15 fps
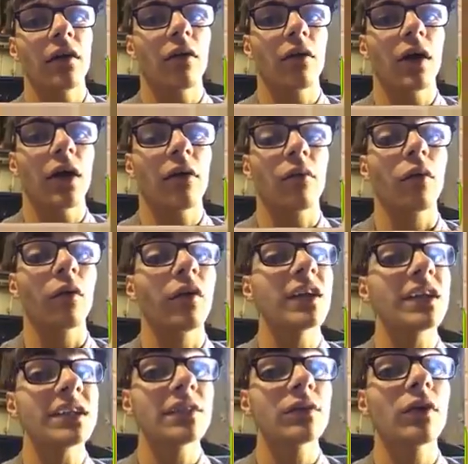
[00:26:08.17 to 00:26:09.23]
okay, well,
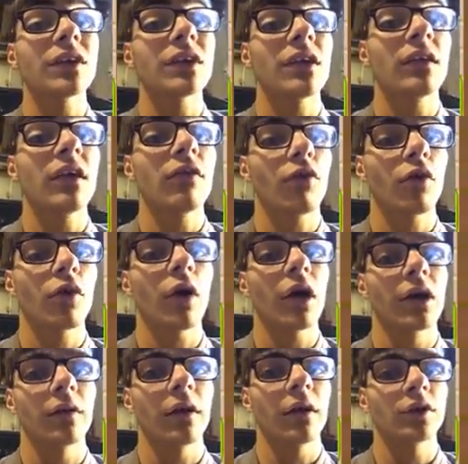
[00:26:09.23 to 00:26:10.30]
this looked different
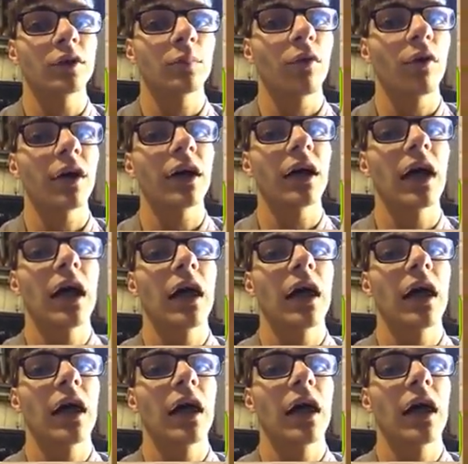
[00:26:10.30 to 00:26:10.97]
when I was playing